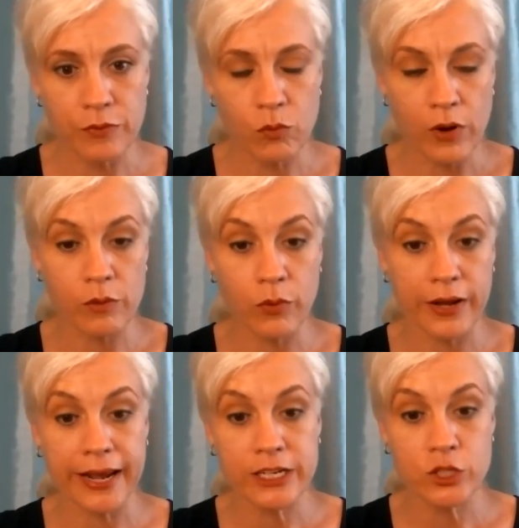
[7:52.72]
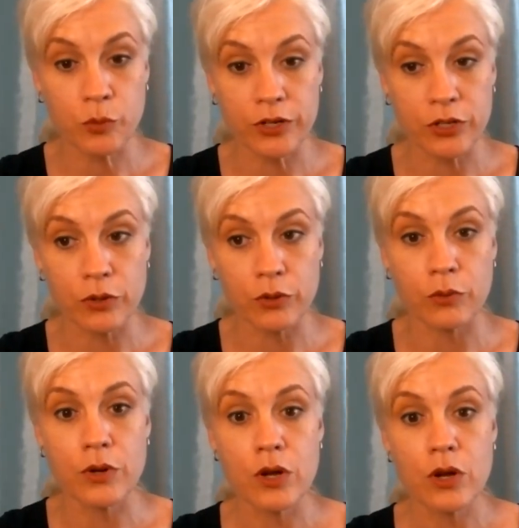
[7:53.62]
What, what age were
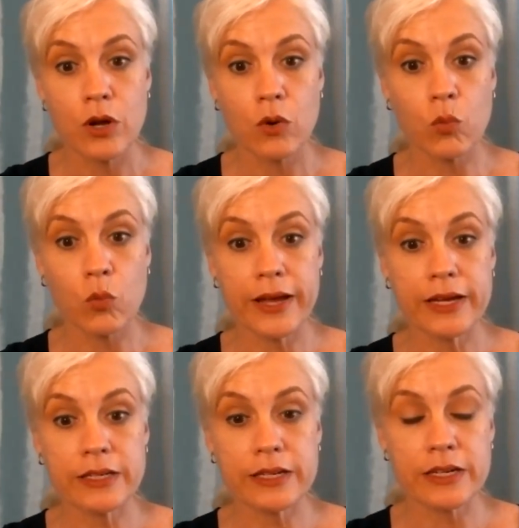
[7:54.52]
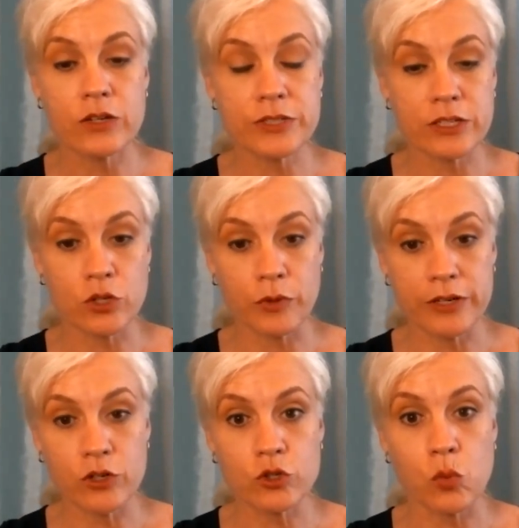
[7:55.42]
you when you said you were in
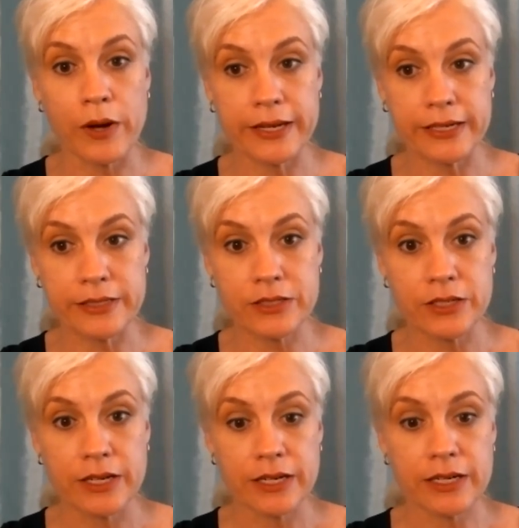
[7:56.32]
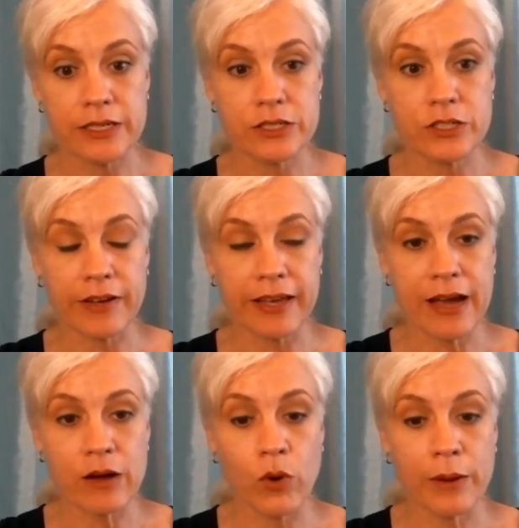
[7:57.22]
your twenties and stuff?
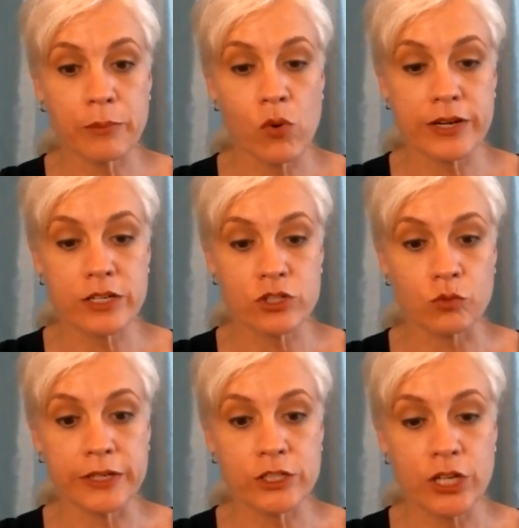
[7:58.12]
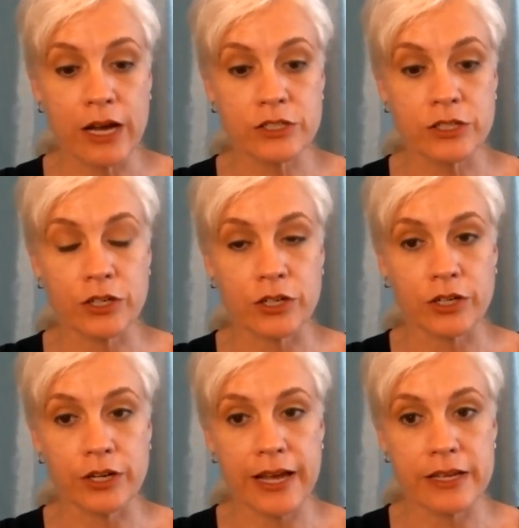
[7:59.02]
At what point did you reach out to
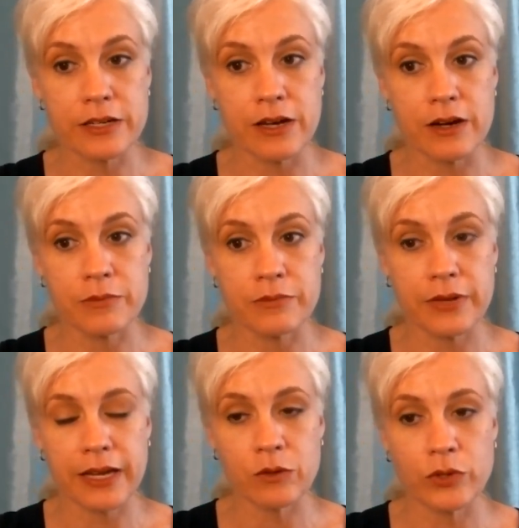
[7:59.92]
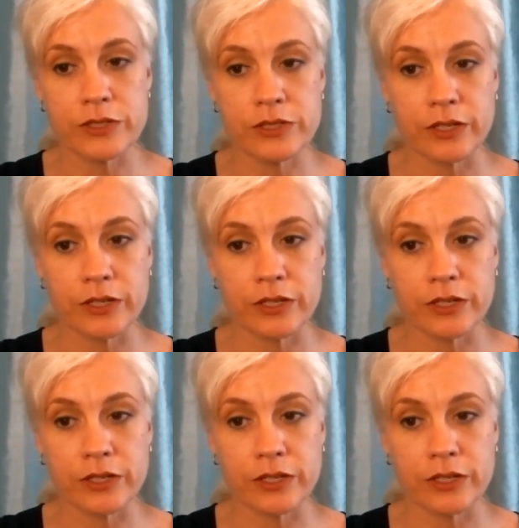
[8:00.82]
her, and um and was